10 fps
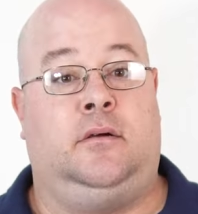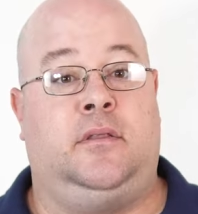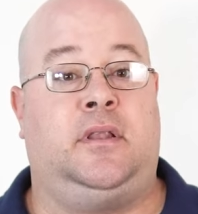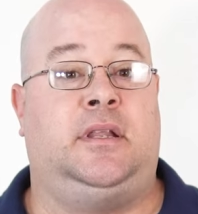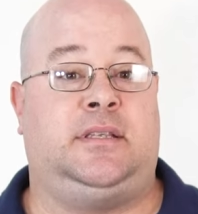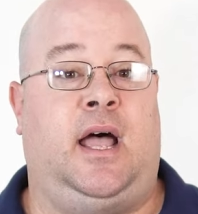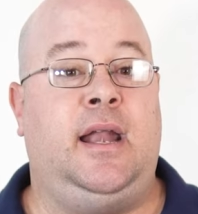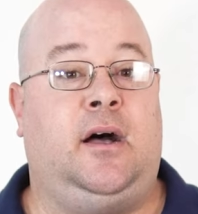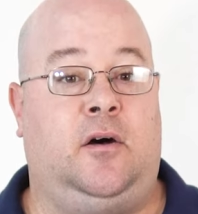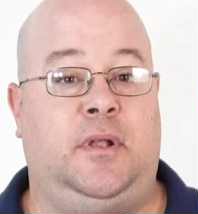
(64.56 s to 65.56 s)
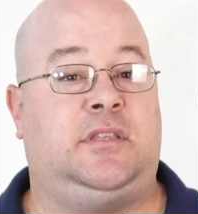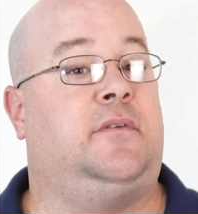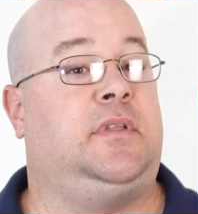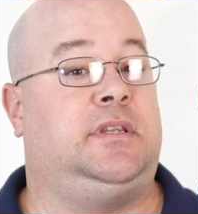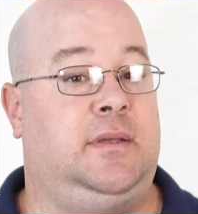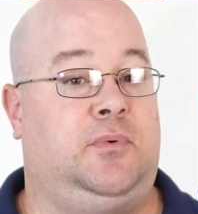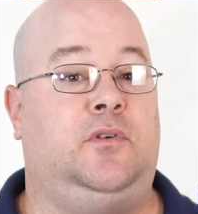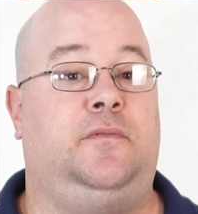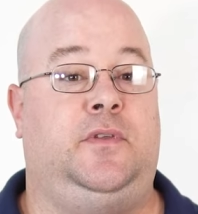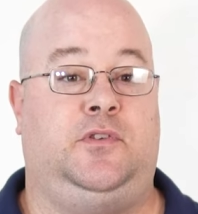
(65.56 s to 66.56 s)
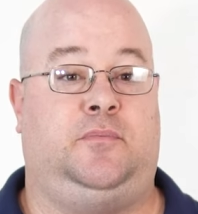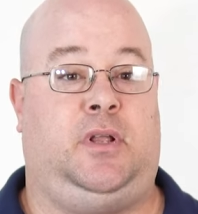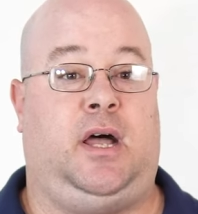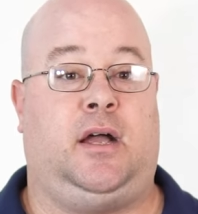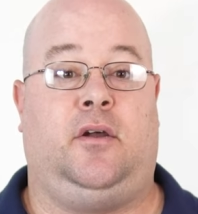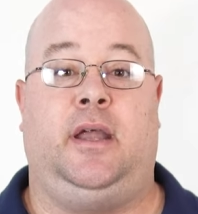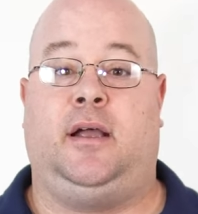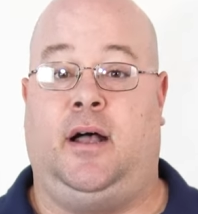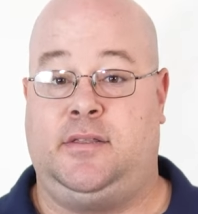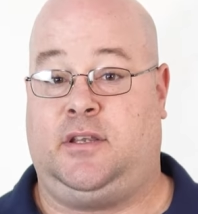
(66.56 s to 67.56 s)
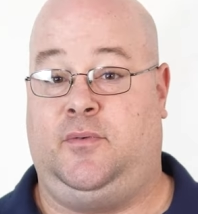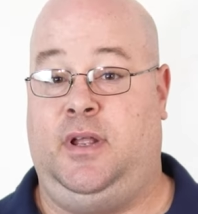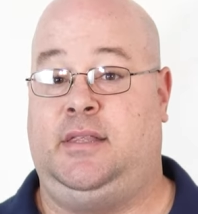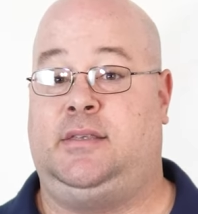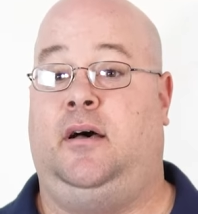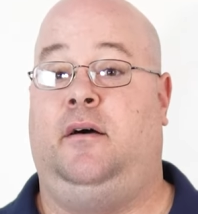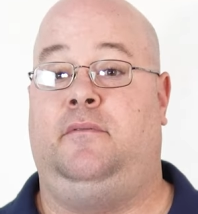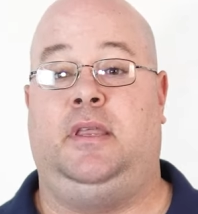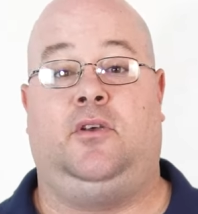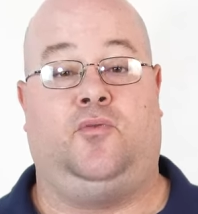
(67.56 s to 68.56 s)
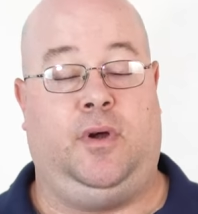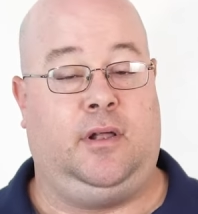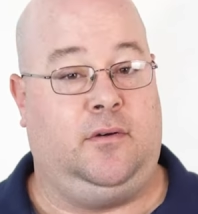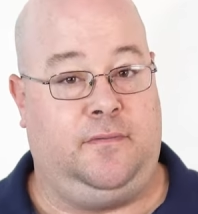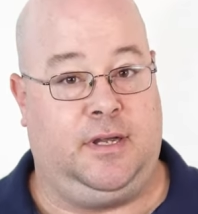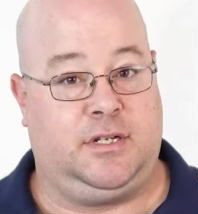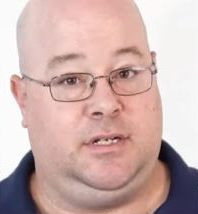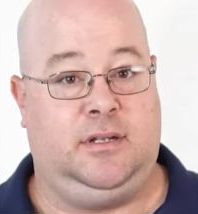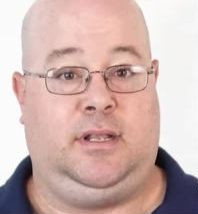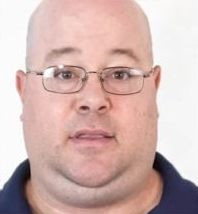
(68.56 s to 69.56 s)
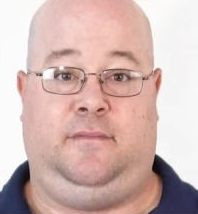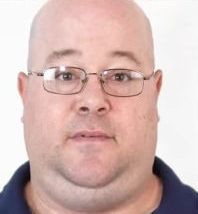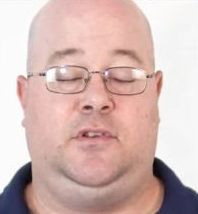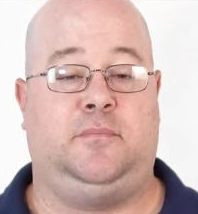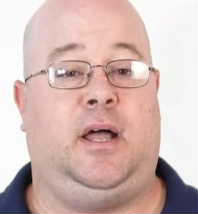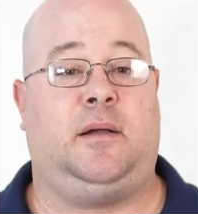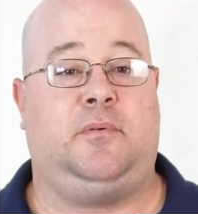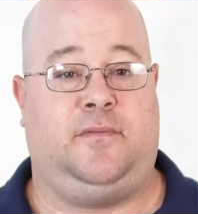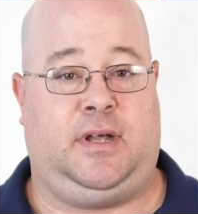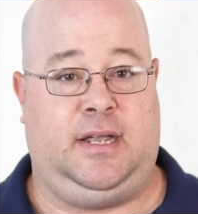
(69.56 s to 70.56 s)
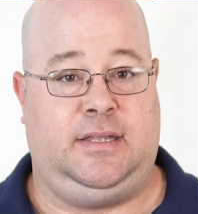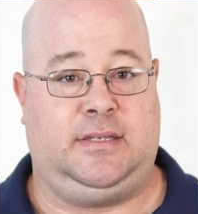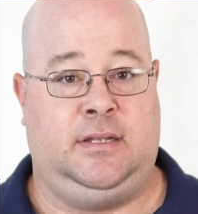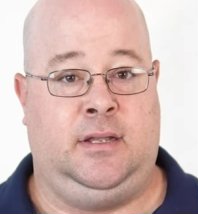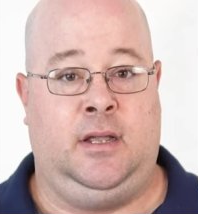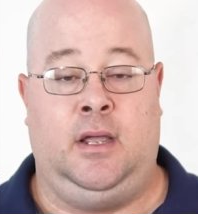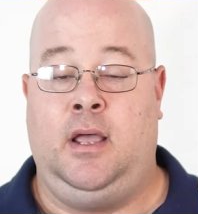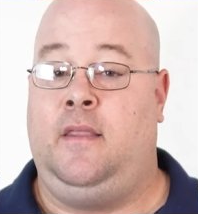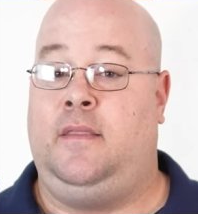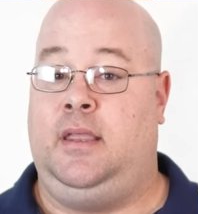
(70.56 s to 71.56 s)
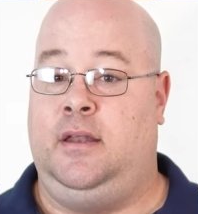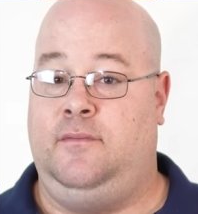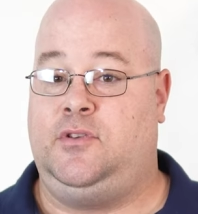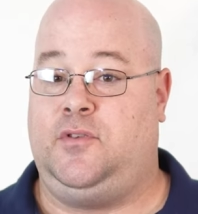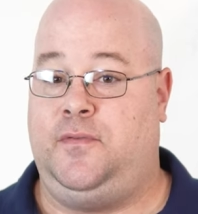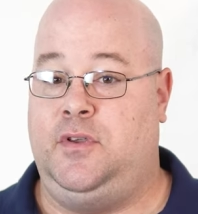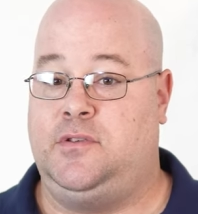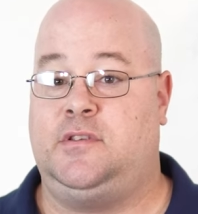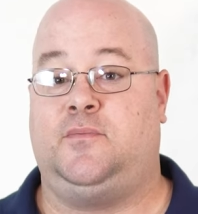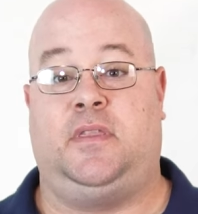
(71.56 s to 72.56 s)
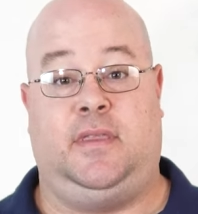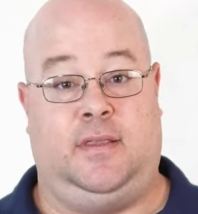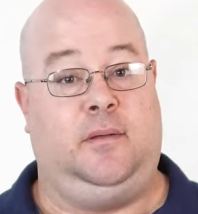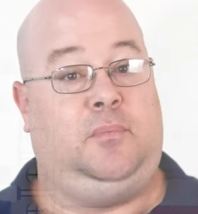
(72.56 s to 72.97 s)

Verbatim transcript: The design elements of the typical fuse block are a consequence of the critical function that the fuse block provides. The individual fuses within the